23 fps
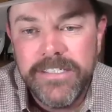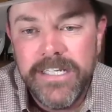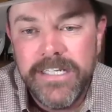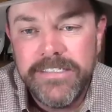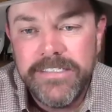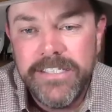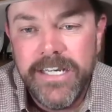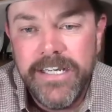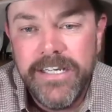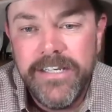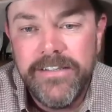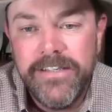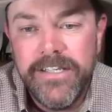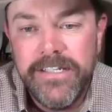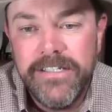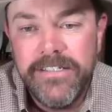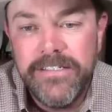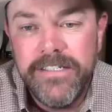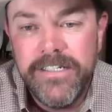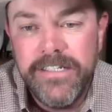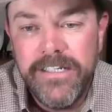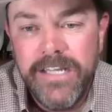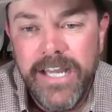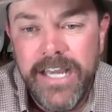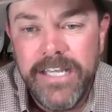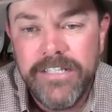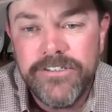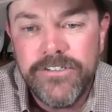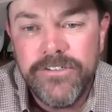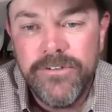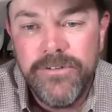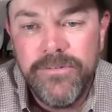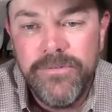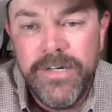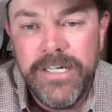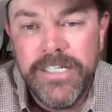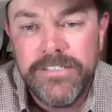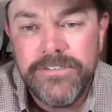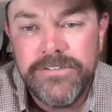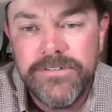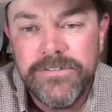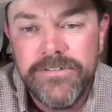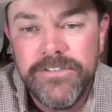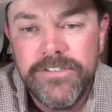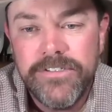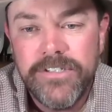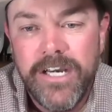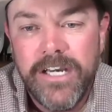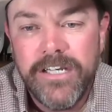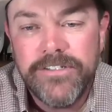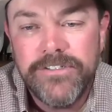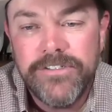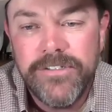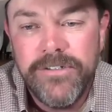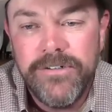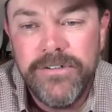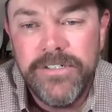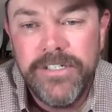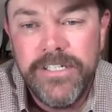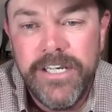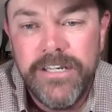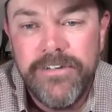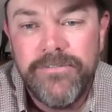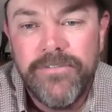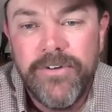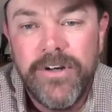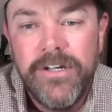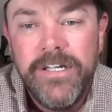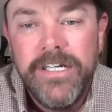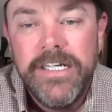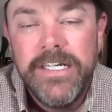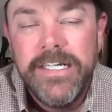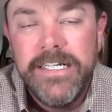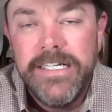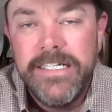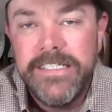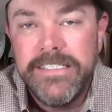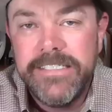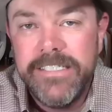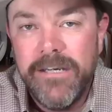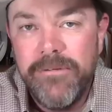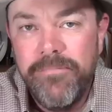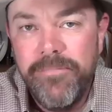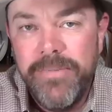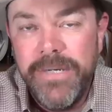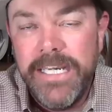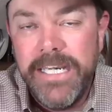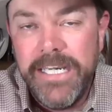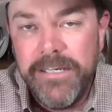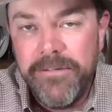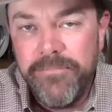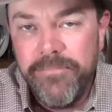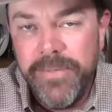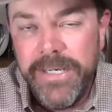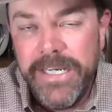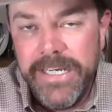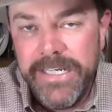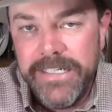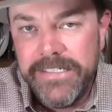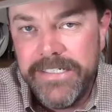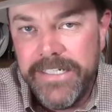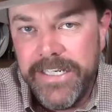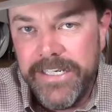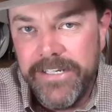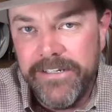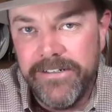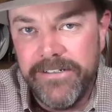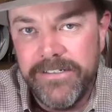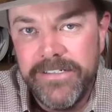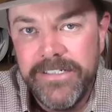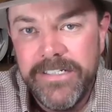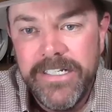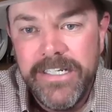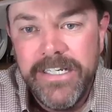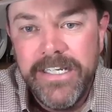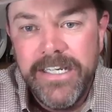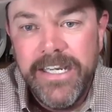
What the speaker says: I tell you that the National Western Stock Show in Denver is a big, big deal.